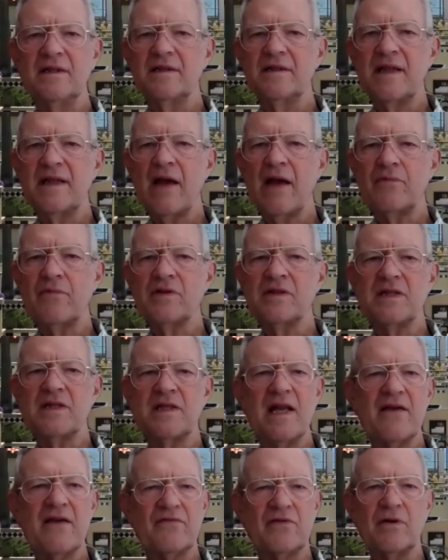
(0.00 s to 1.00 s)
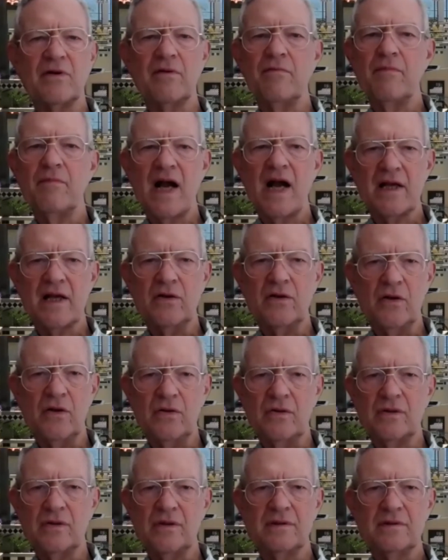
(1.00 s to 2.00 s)
That was never my
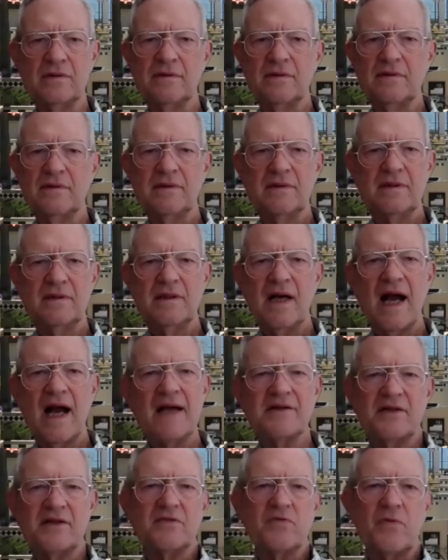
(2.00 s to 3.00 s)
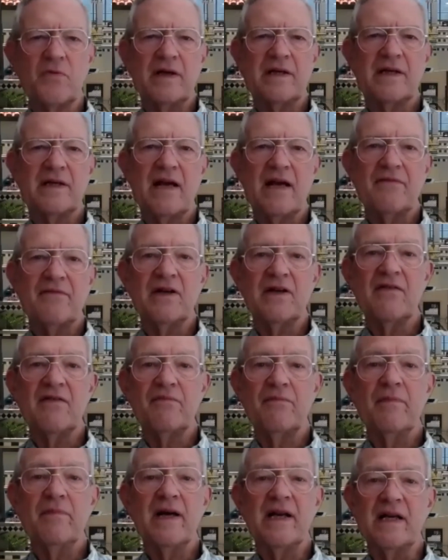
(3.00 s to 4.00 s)
goal. I just wanted to have enough
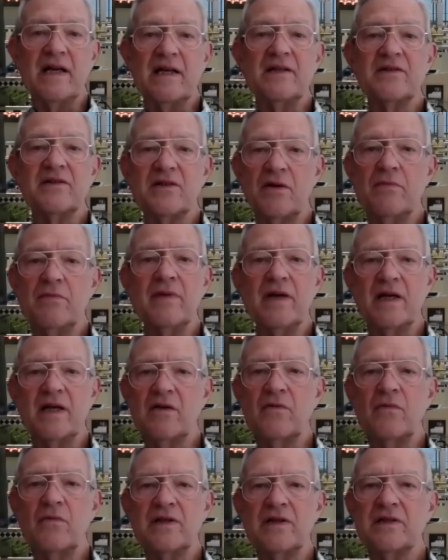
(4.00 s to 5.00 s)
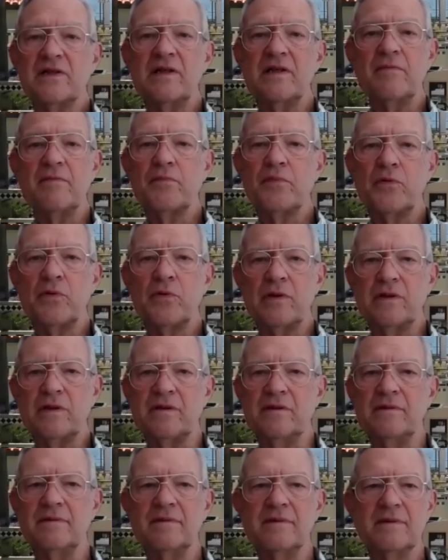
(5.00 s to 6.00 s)
money so money wasn't
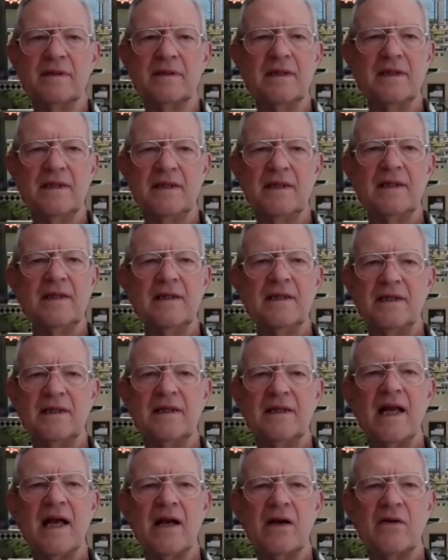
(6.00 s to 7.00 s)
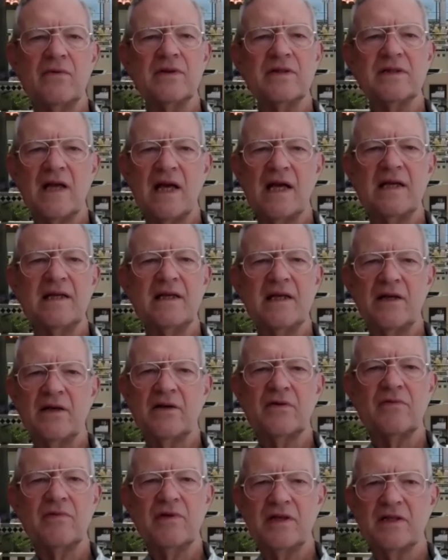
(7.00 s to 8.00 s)
important. Now, as I
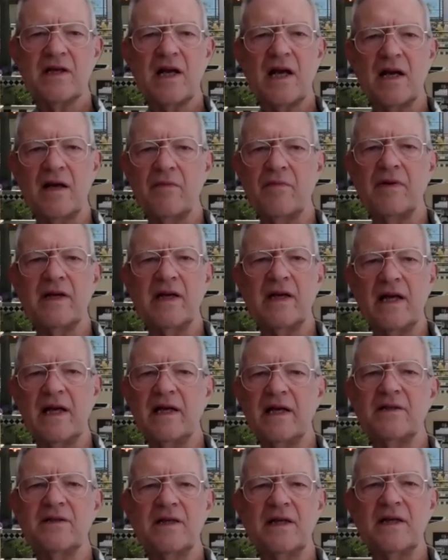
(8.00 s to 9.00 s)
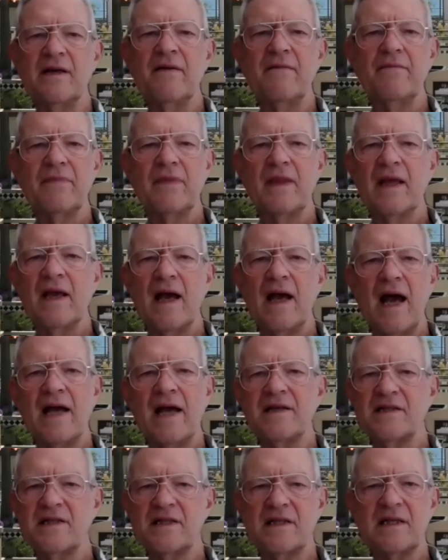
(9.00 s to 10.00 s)
neared retirement age, I
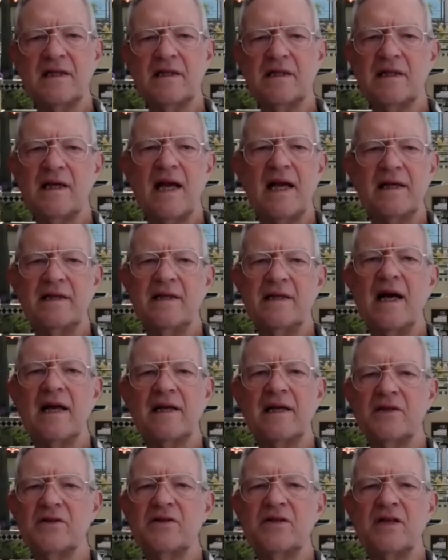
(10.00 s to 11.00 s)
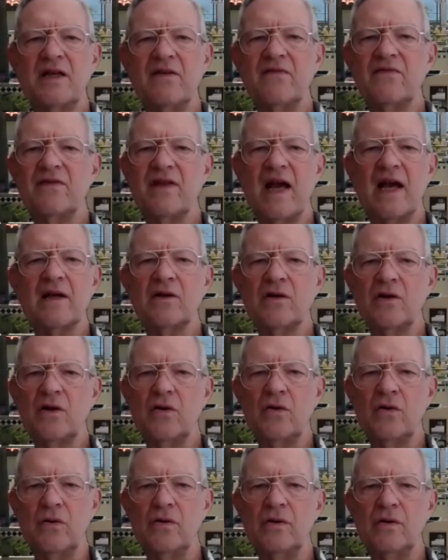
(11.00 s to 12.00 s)
still had not achieved that
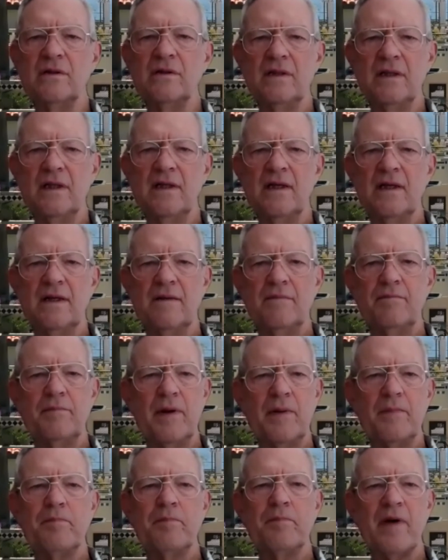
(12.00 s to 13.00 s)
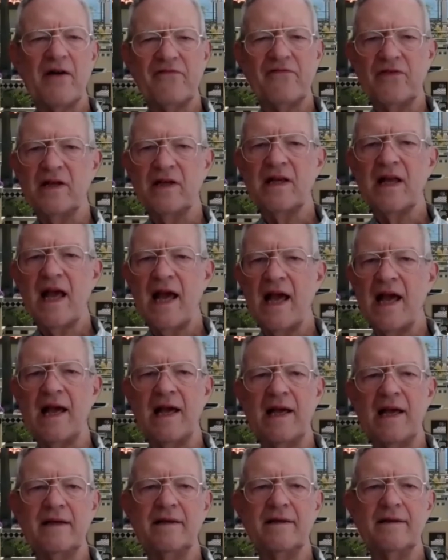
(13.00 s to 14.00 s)
goal, but Buffett
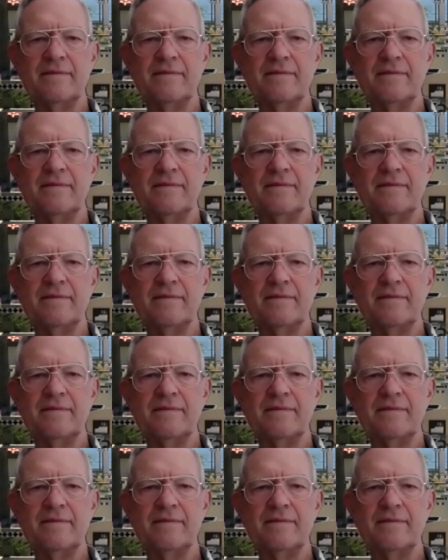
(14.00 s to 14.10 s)
had.